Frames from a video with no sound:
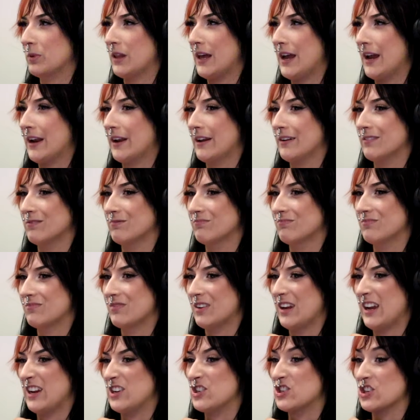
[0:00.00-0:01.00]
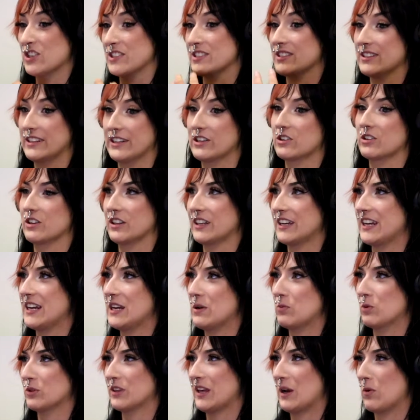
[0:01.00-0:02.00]
plan and just literally
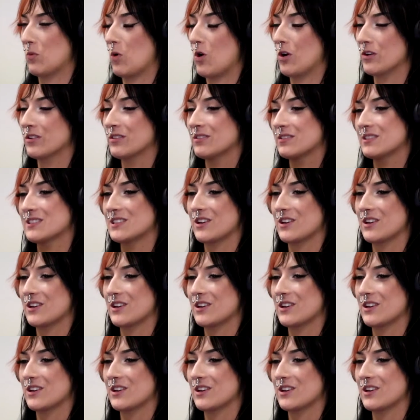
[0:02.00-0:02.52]
eat what they want.